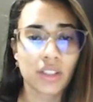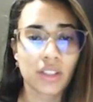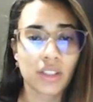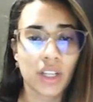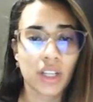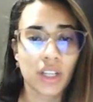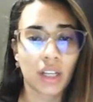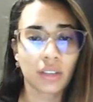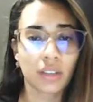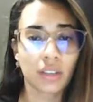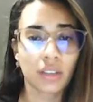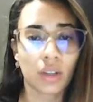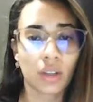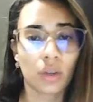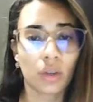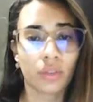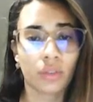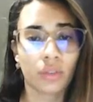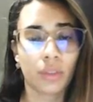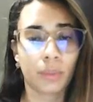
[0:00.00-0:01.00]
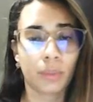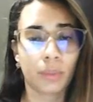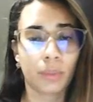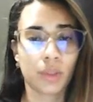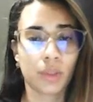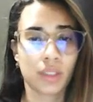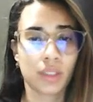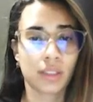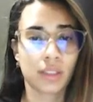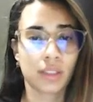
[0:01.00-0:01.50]
charge of the
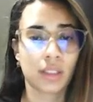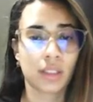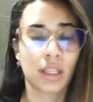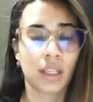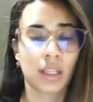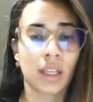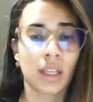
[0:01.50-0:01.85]
process.